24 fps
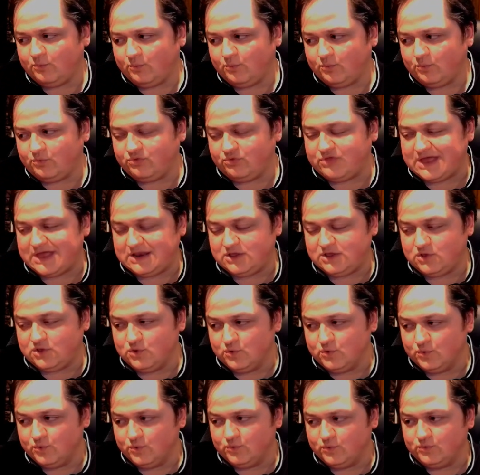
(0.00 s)
that
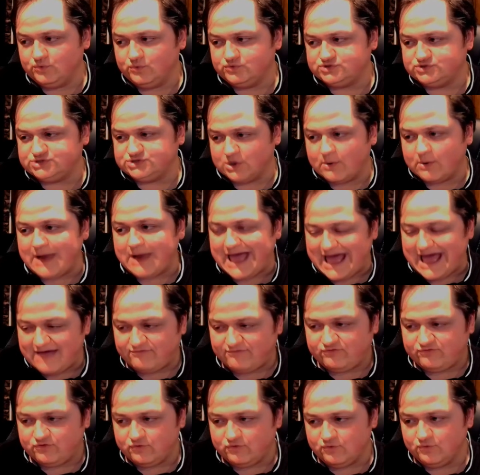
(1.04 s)
you don't
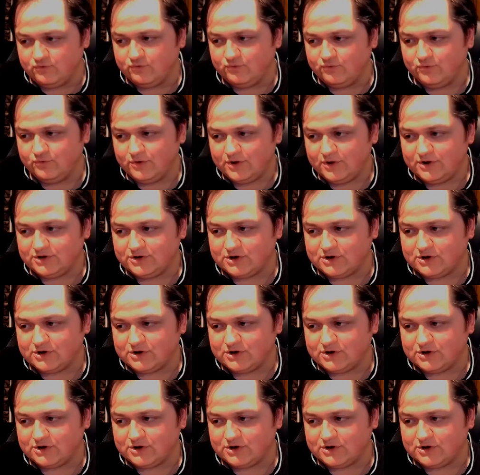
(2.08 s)
have to